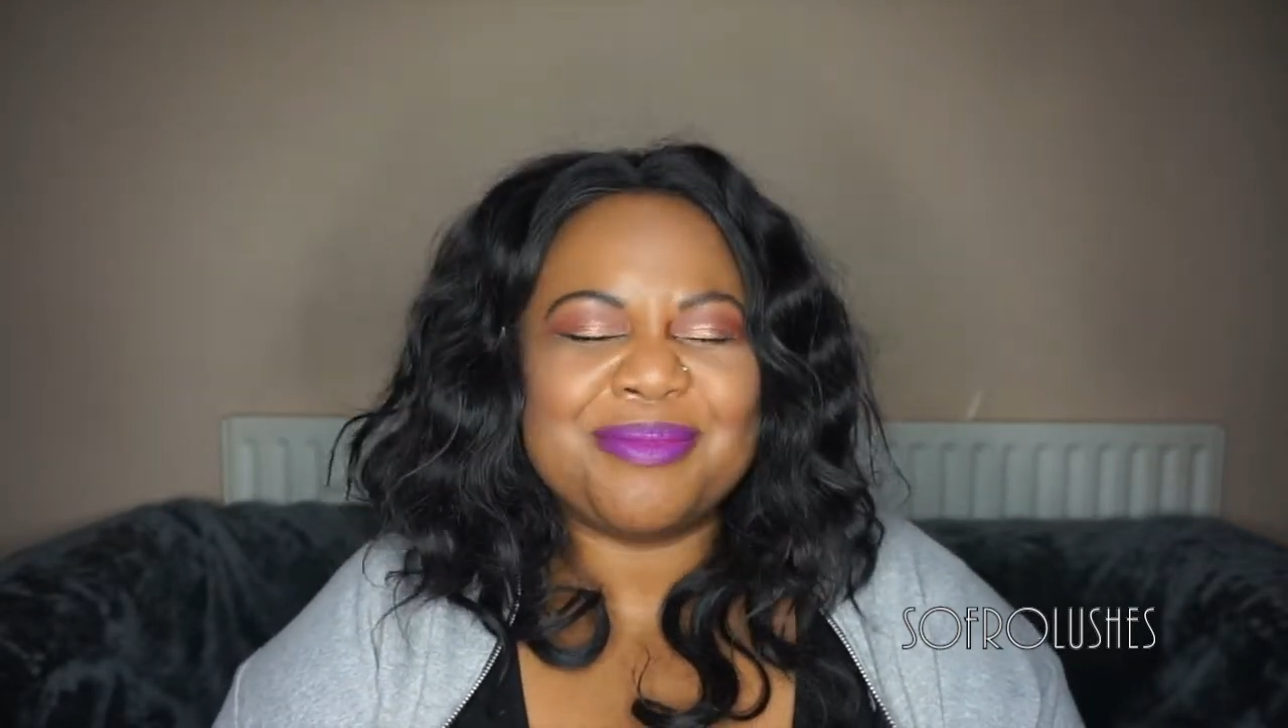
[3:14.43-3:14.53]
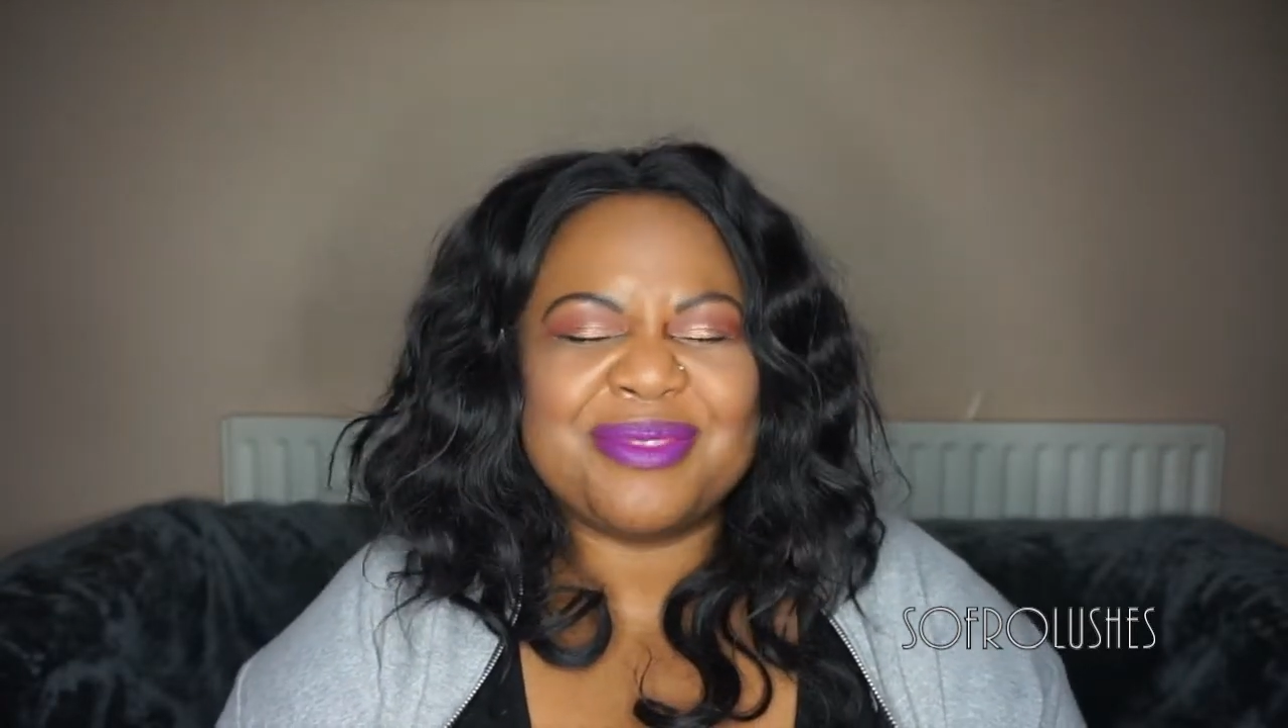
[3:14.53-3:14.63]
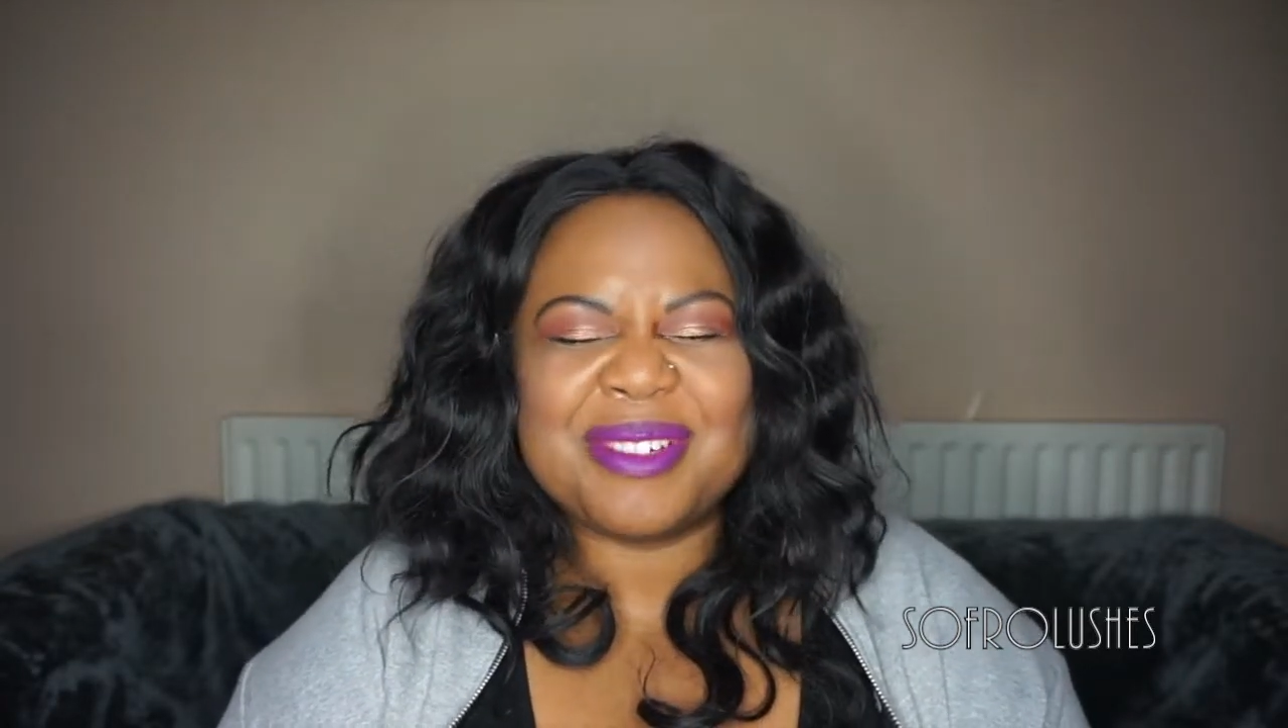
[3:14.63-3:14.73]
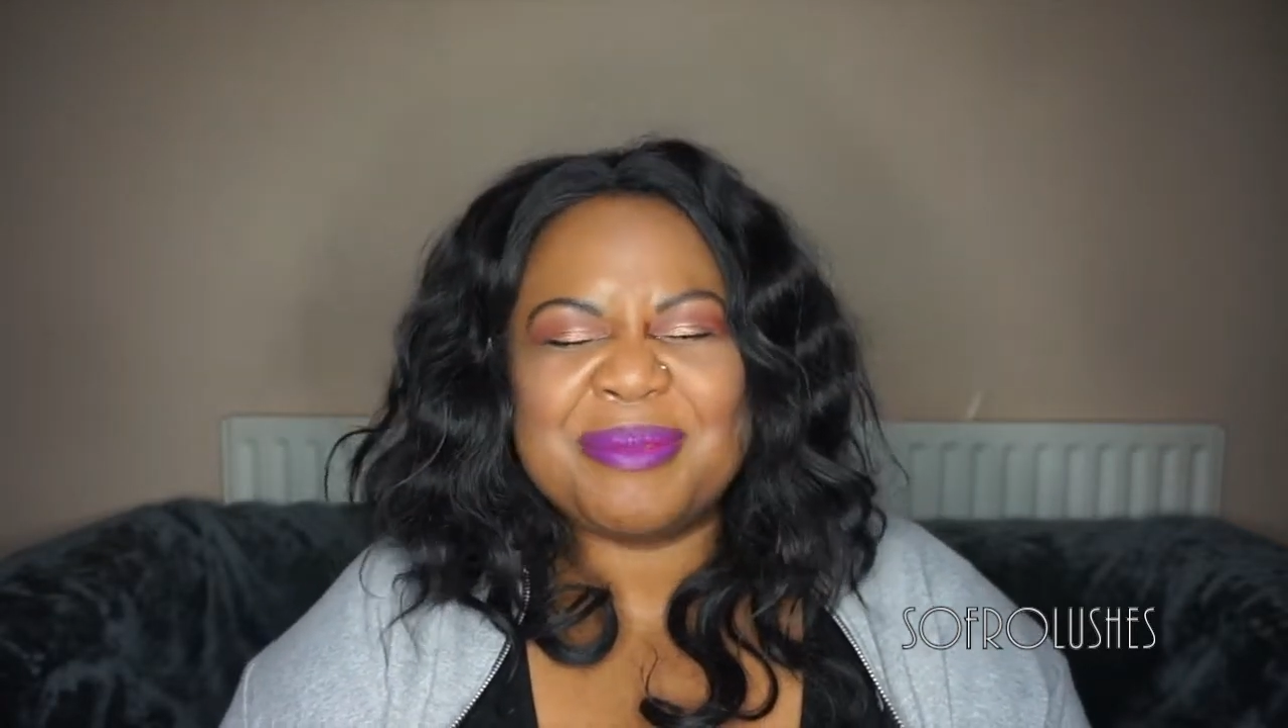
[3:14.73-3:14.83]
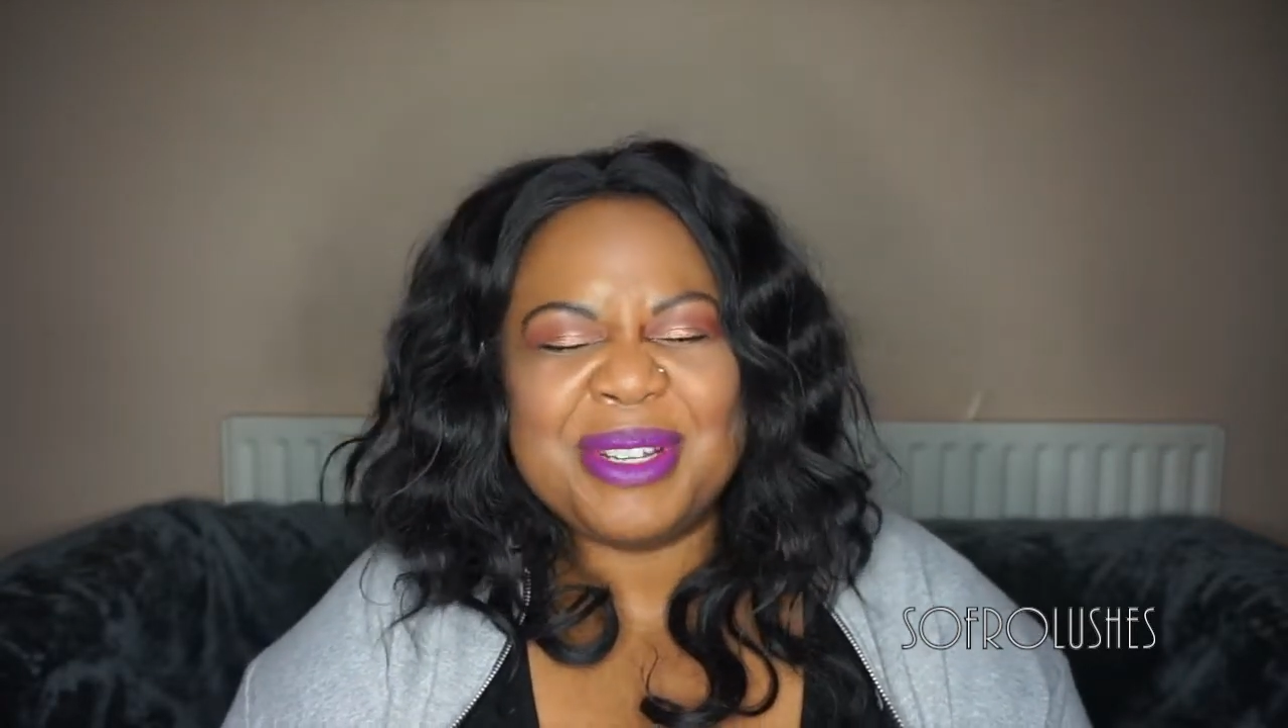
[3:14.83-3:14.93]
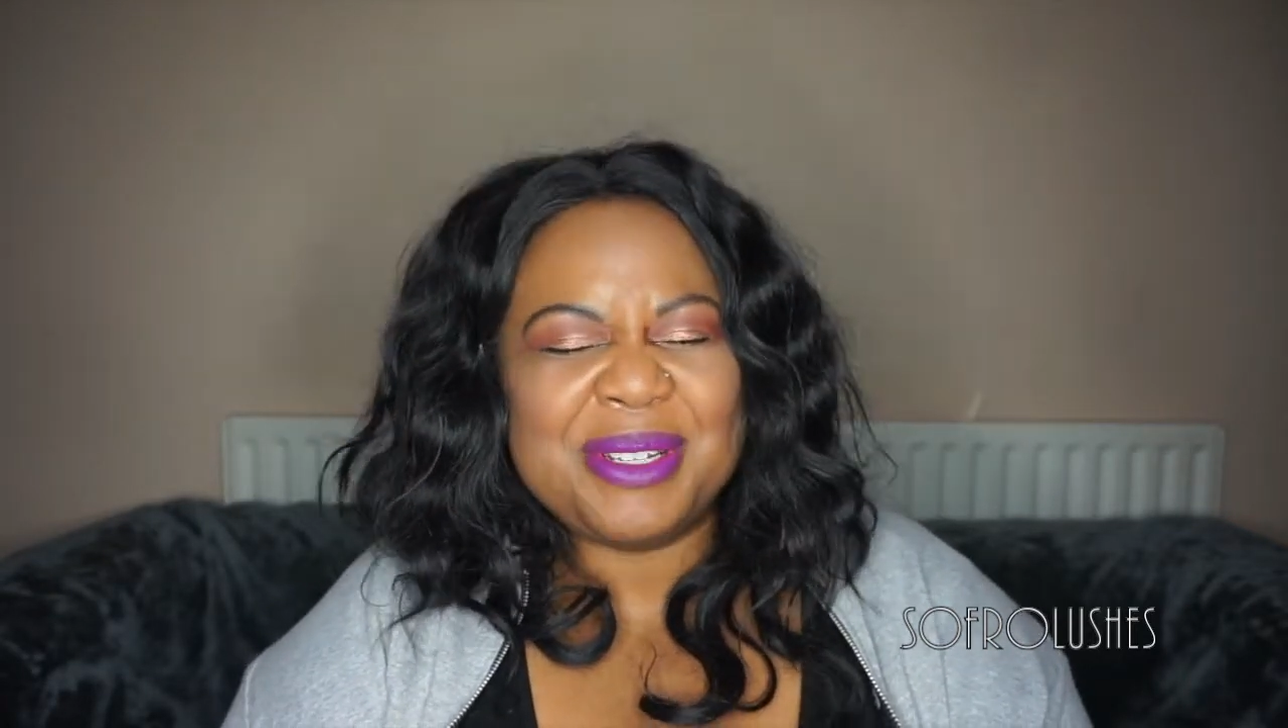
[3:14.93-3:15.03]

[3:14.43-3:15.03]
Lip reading: probably